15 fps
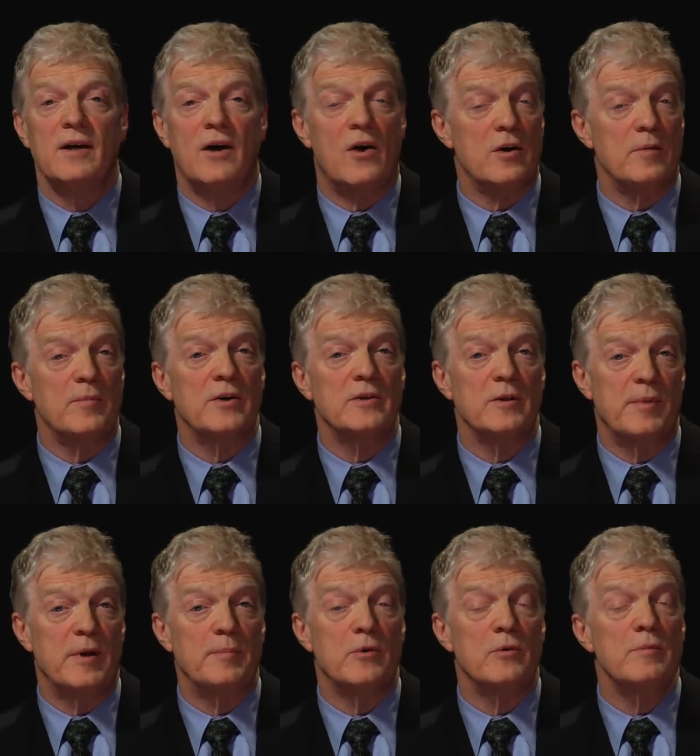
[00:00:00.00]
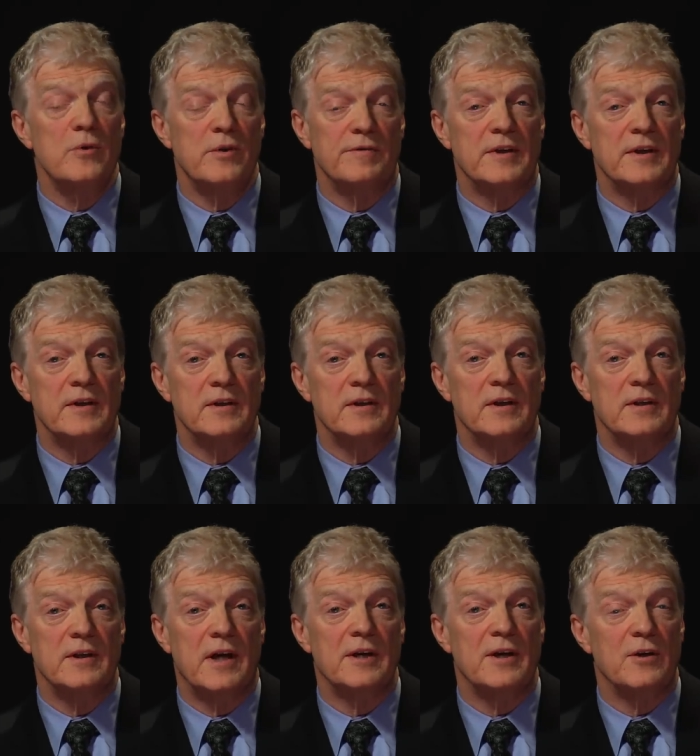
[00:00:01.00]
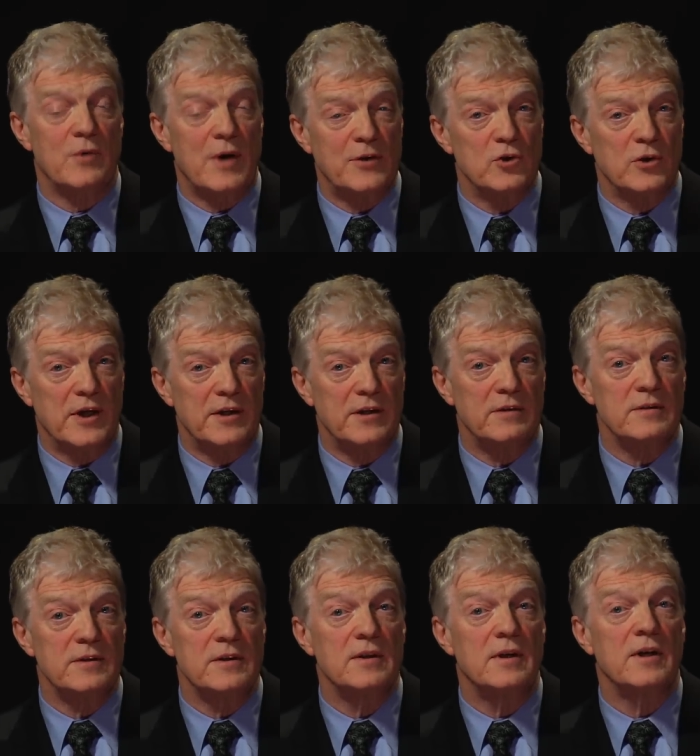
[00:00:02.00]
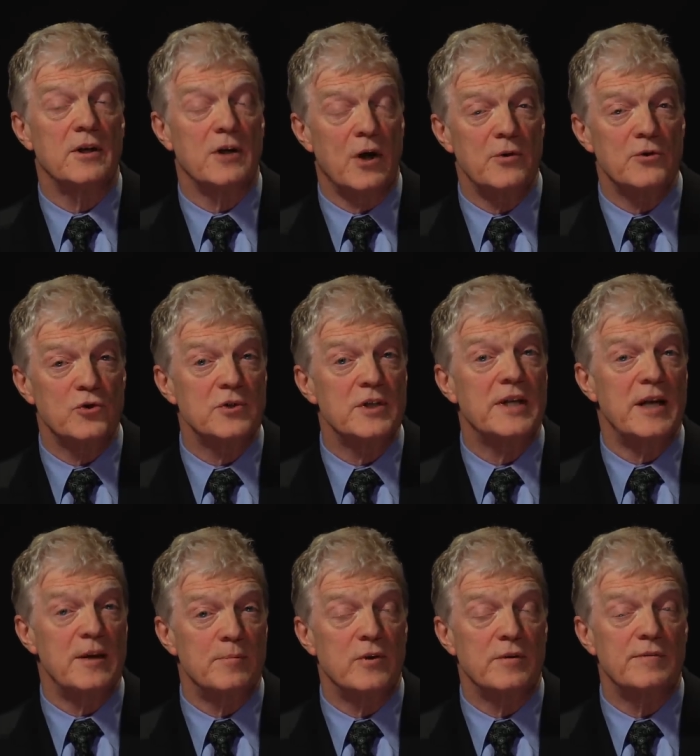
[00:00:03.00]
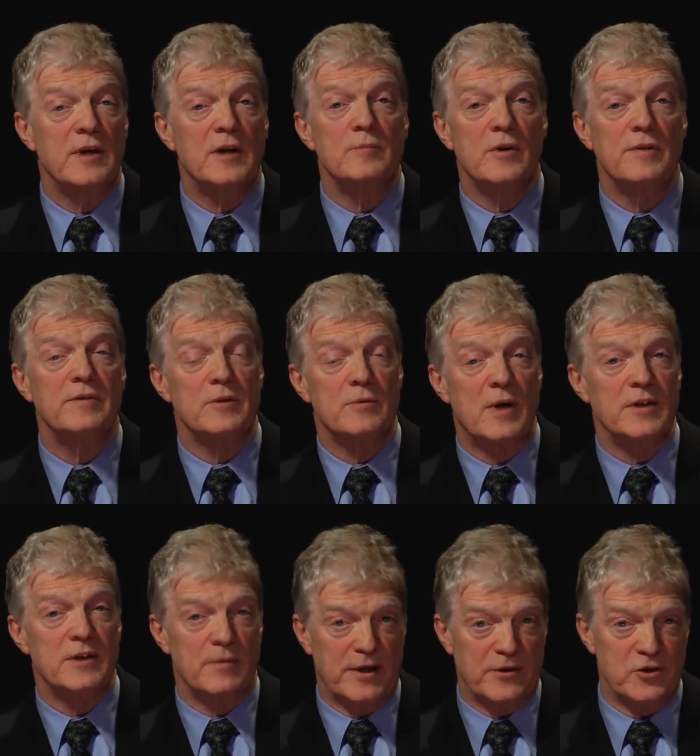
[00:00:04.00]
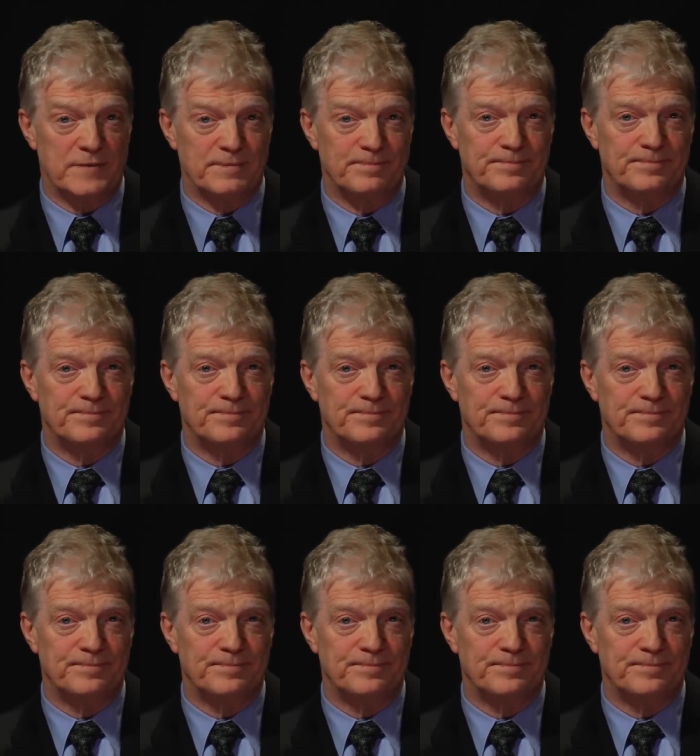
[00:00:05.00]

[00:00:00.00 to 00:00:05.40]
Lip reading: are among the people who are moving, and I congratulate you and encourage you to keep moving and move in the right direction.